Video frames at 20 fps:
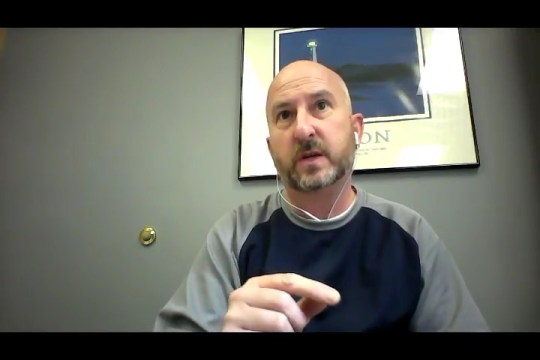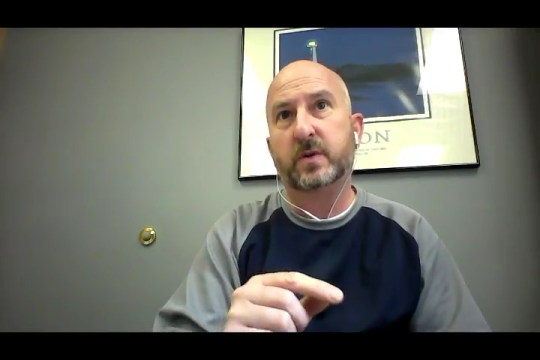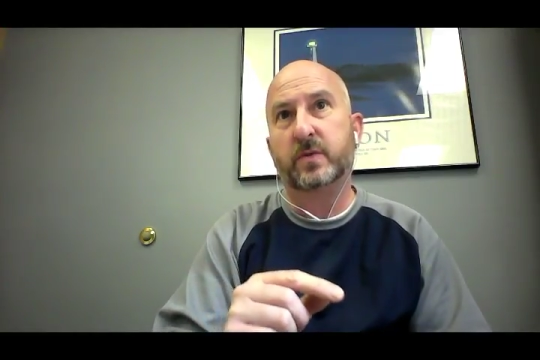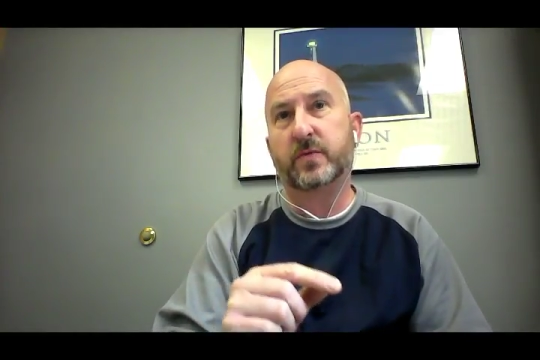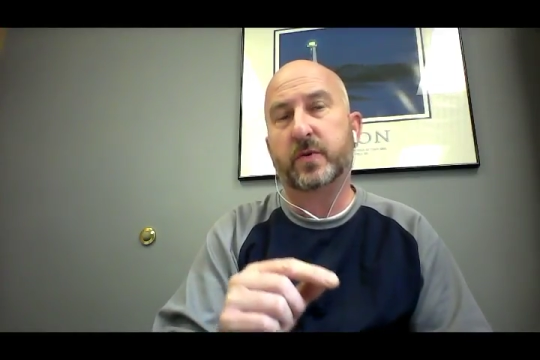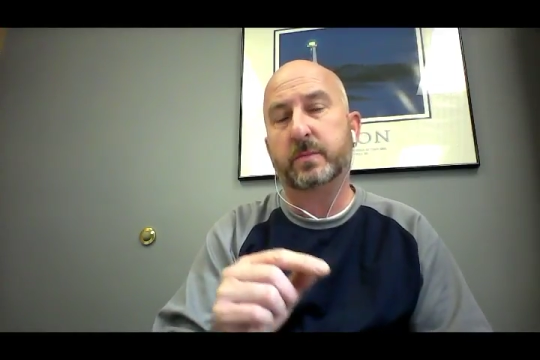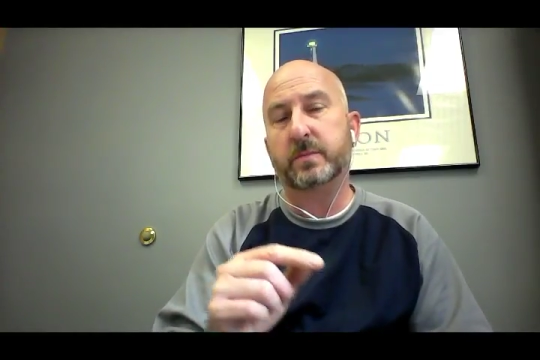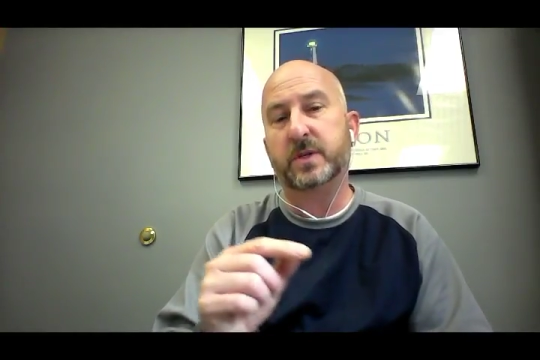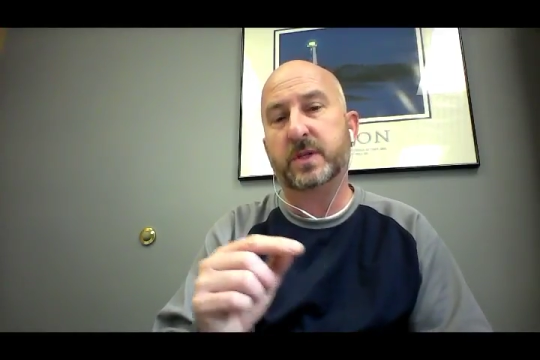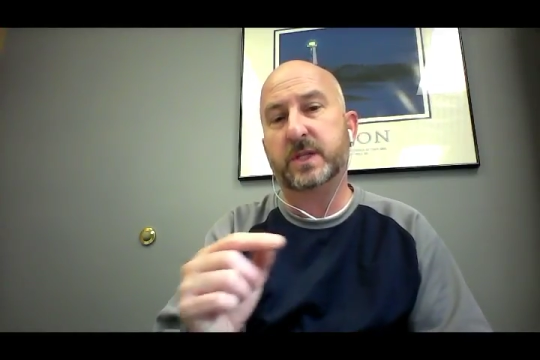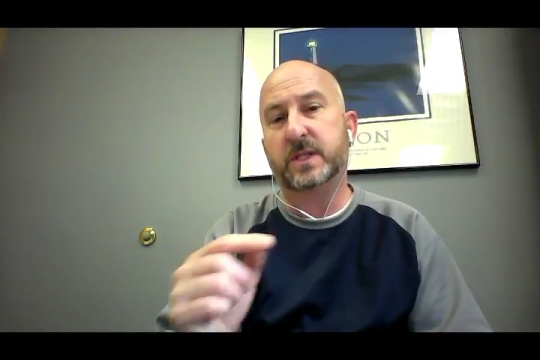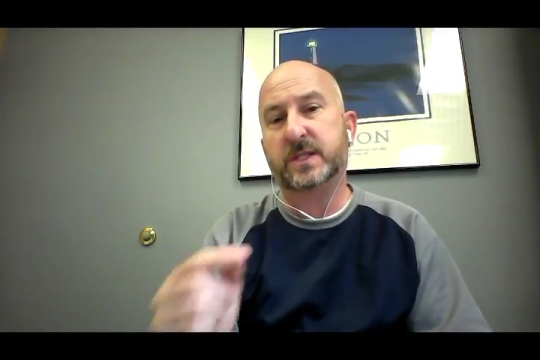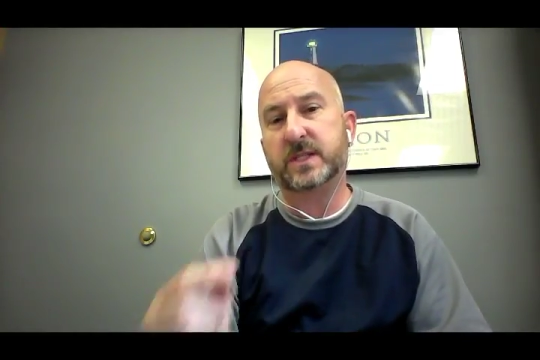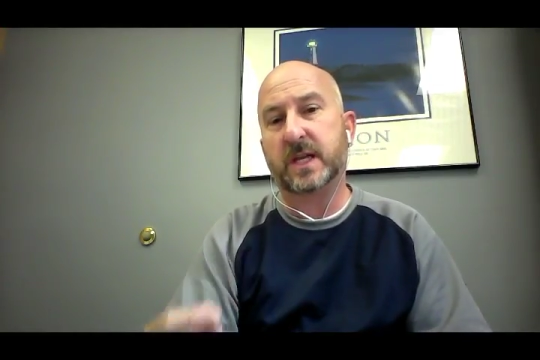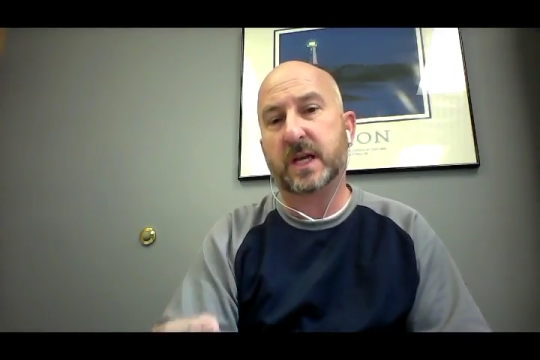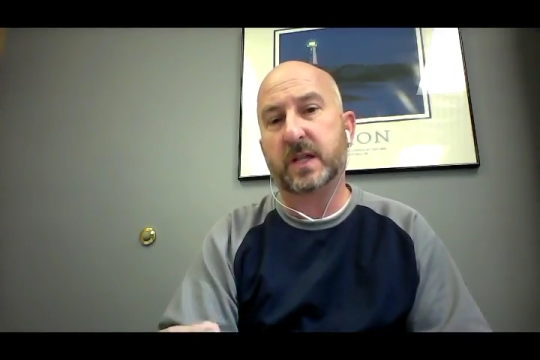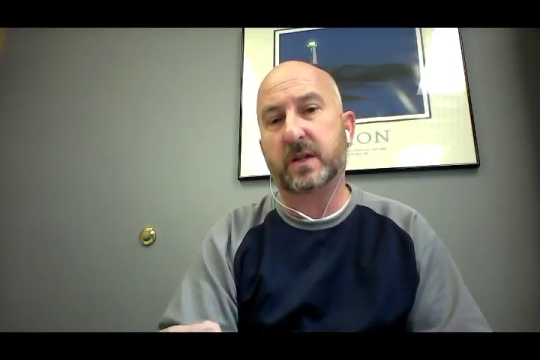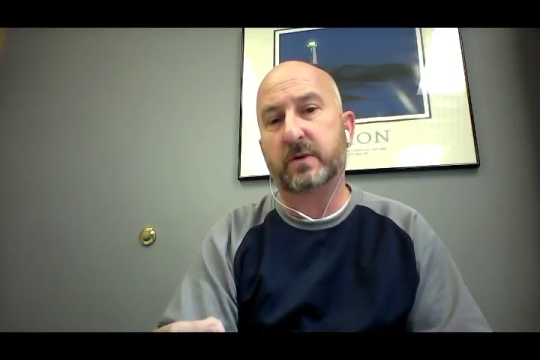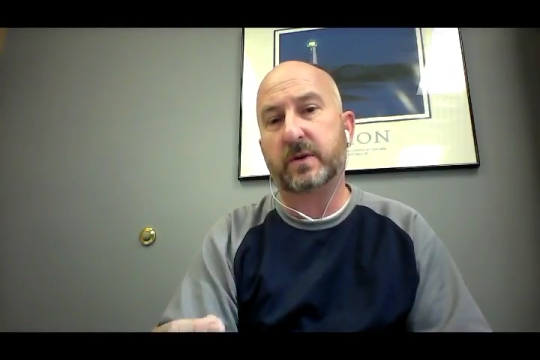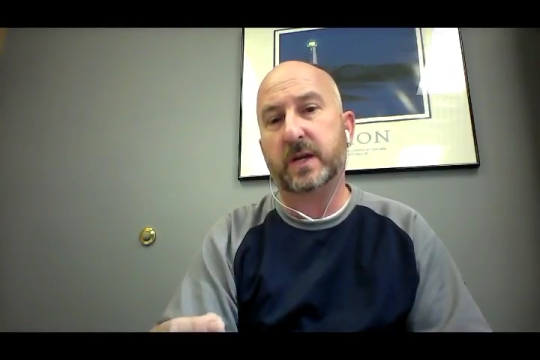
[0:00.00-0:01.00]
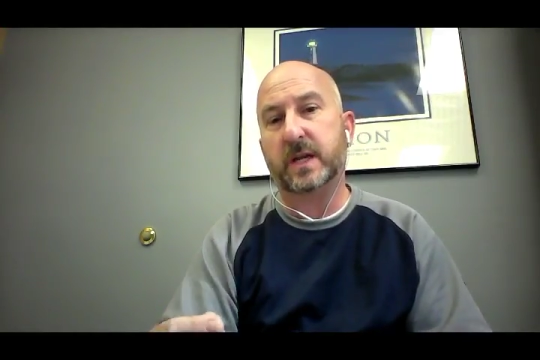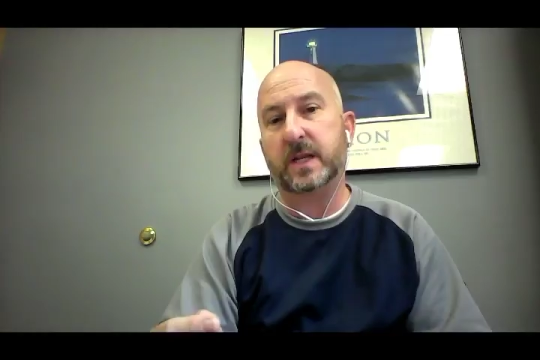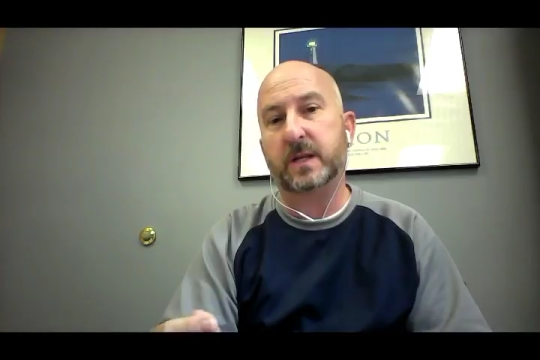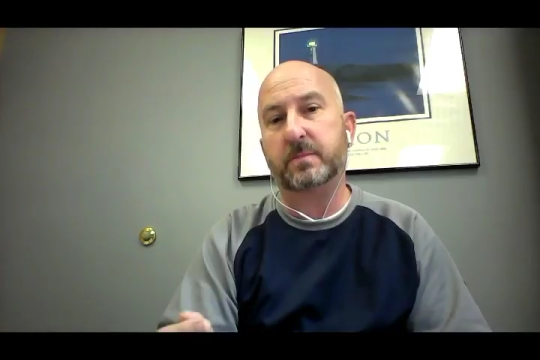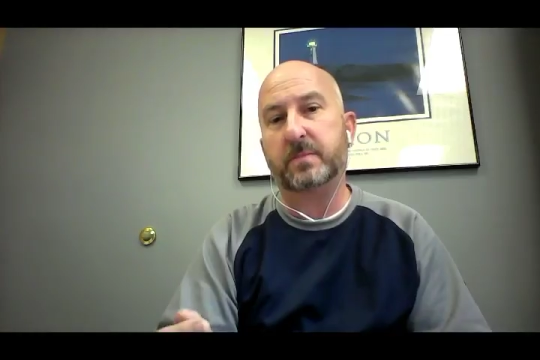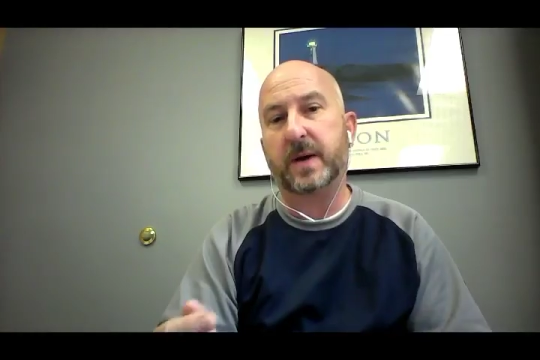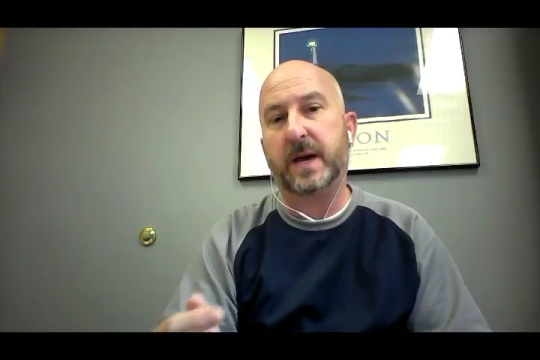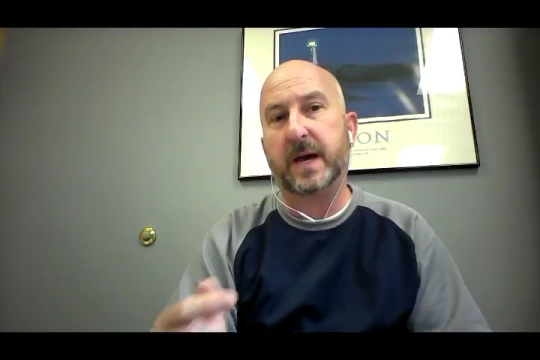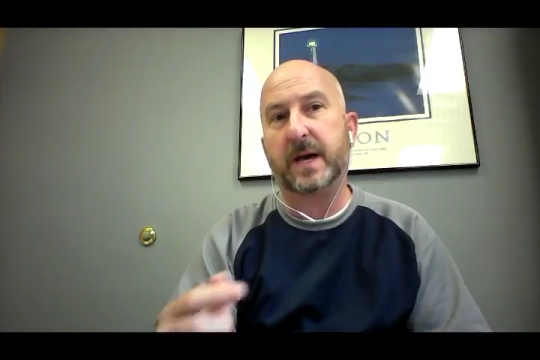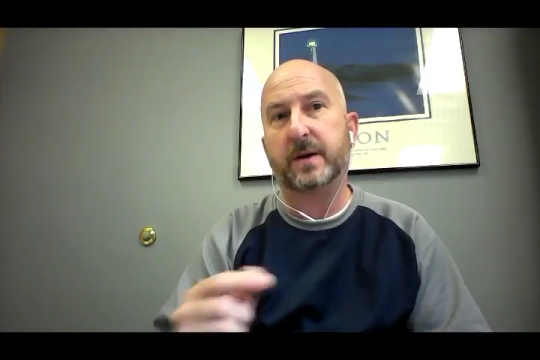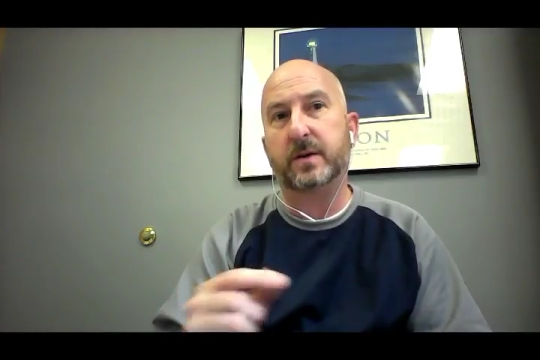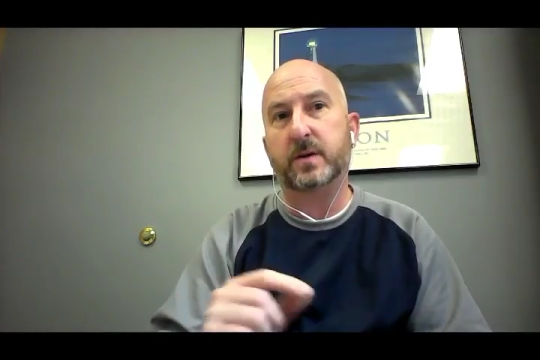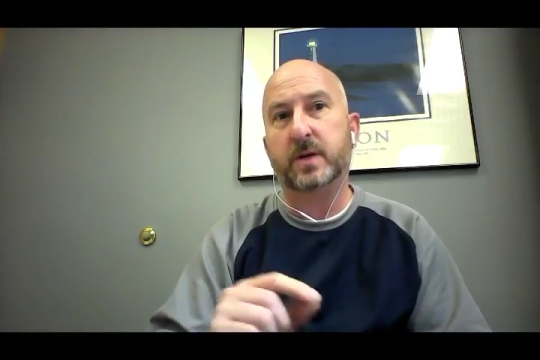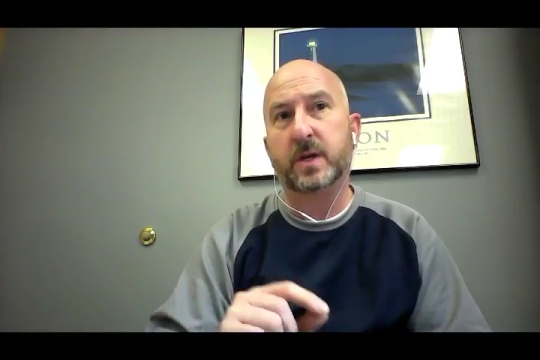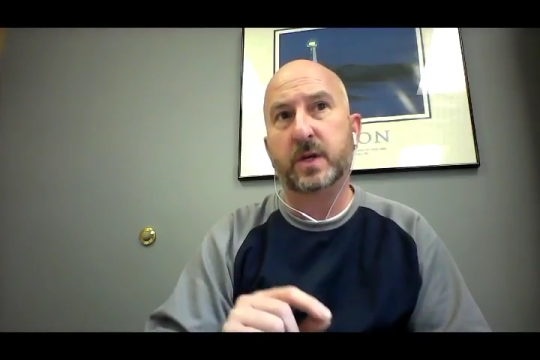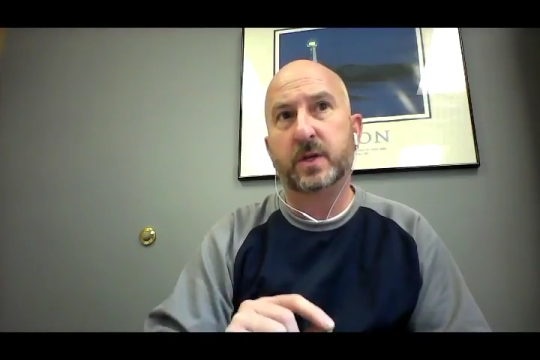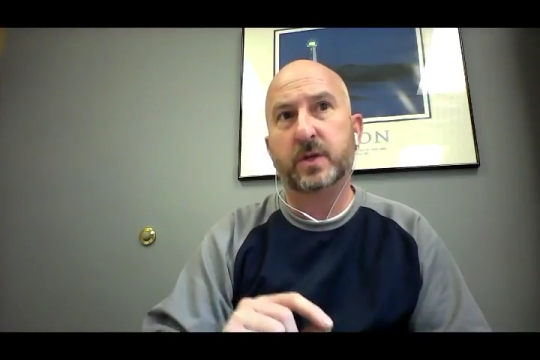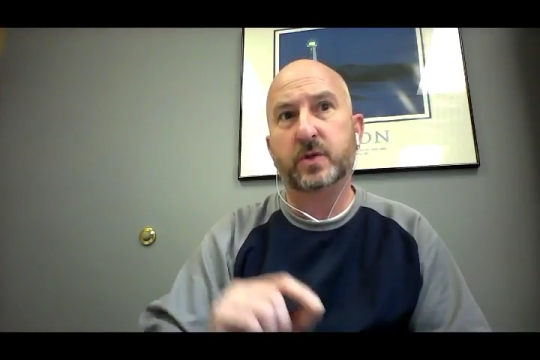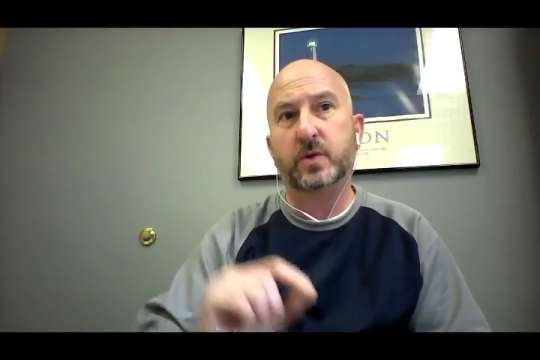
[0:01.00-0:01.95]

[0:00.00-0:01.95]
from a decelerating pattern